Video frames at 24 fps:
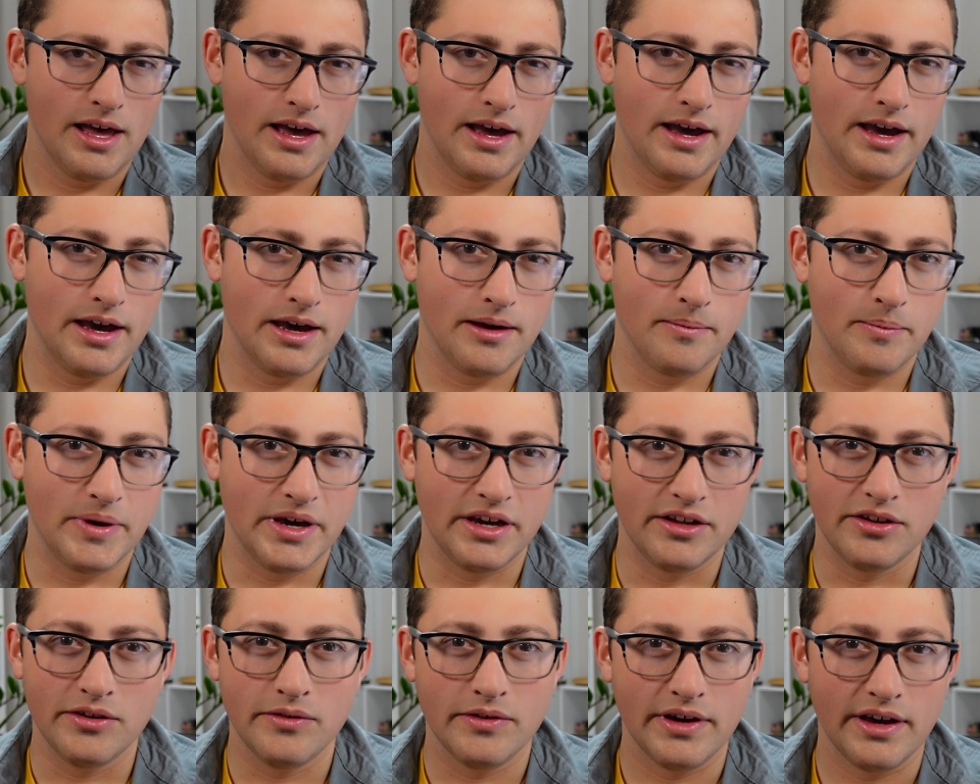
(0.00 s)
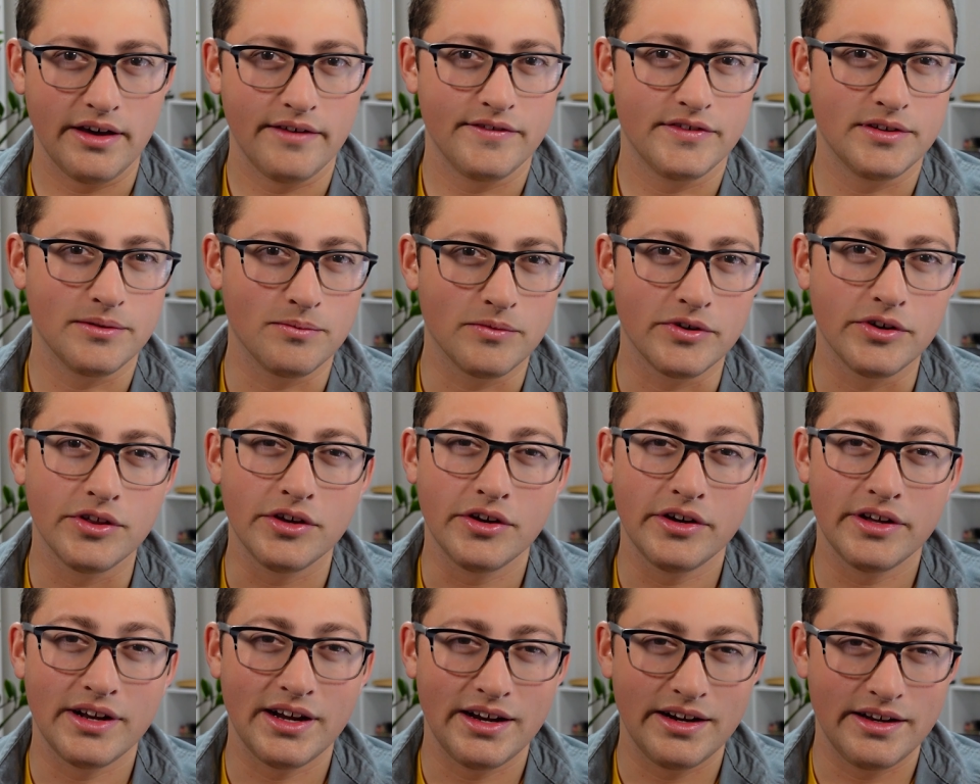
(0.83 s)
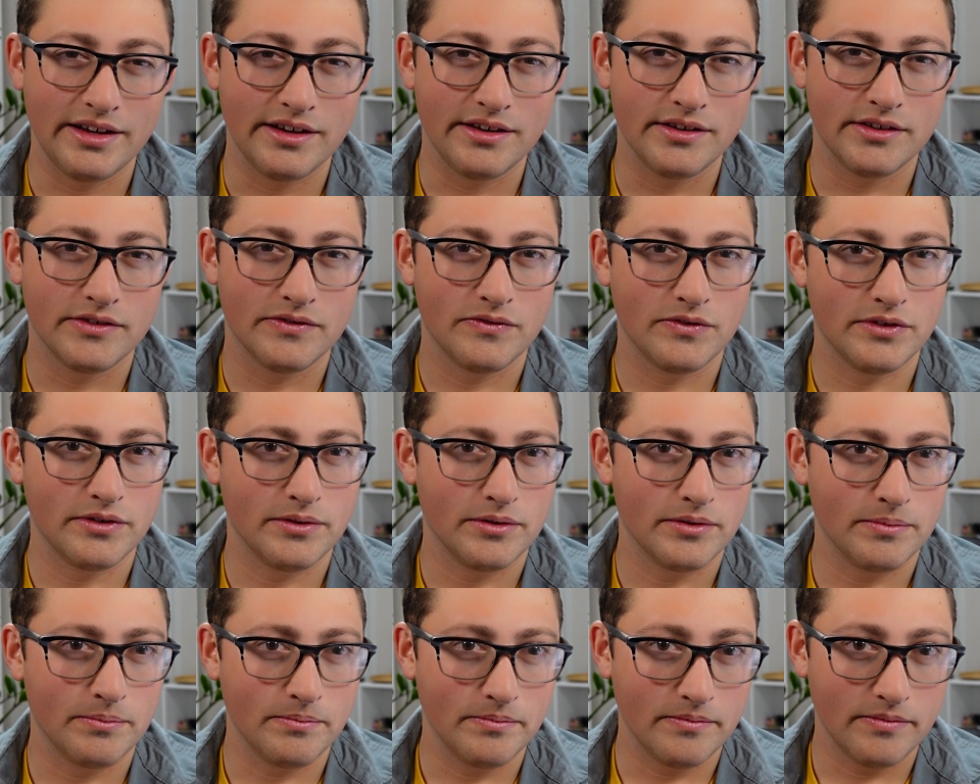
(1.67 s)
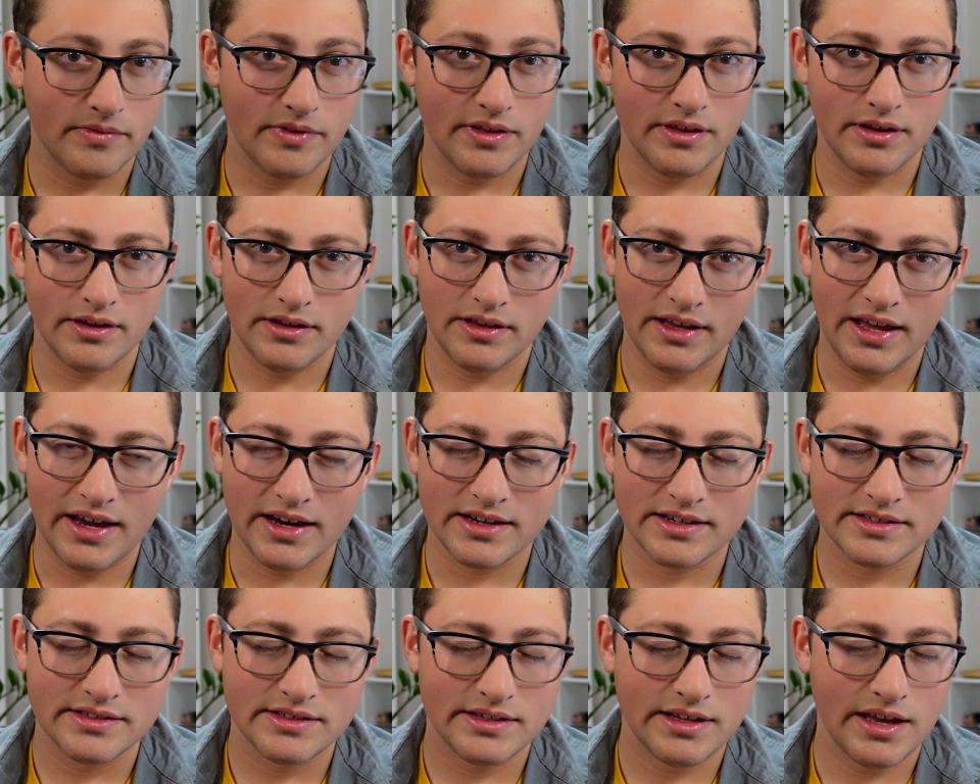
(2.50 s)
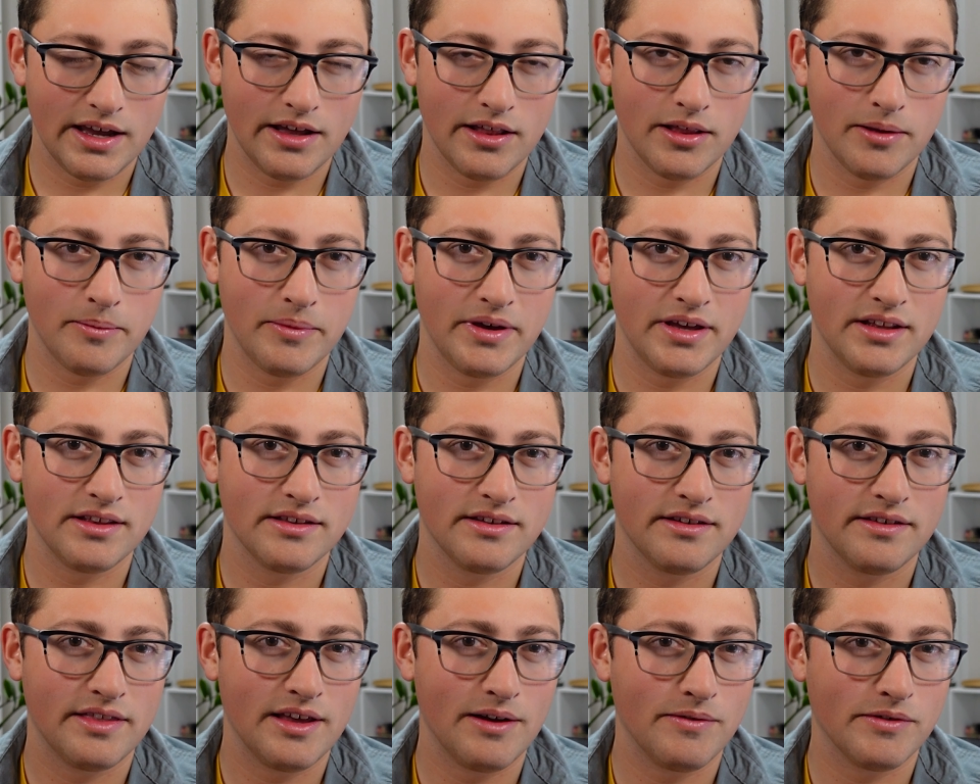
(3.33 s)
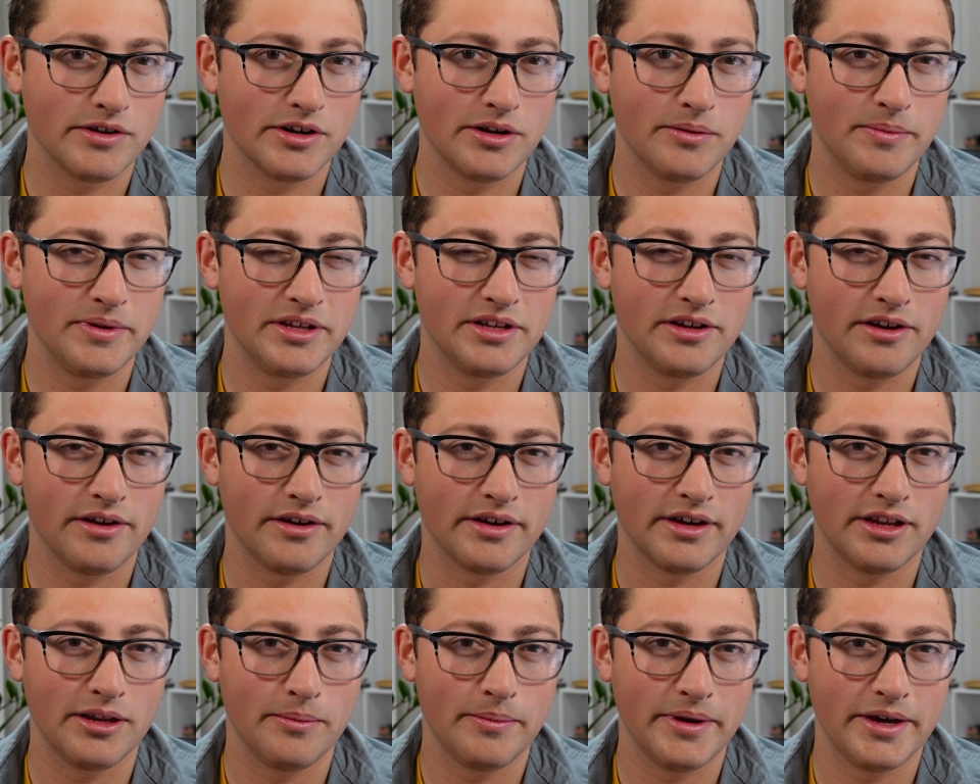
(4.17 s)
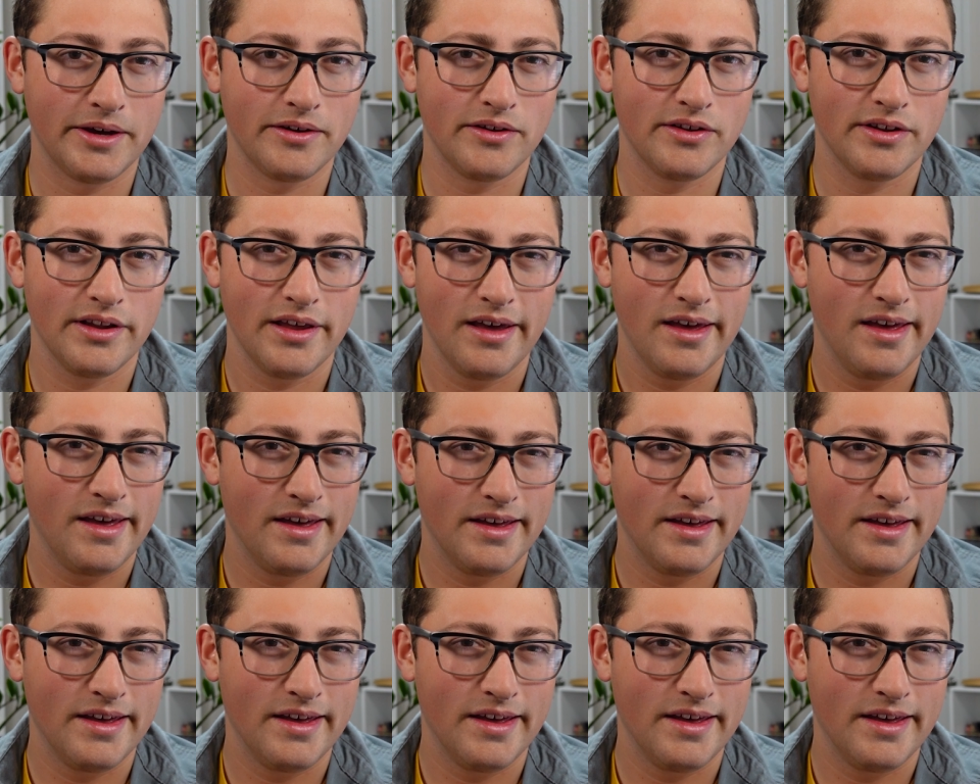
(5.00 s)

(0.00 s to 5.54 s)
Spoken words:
But I do have some really good ideas for the next element that we're going to be talking about.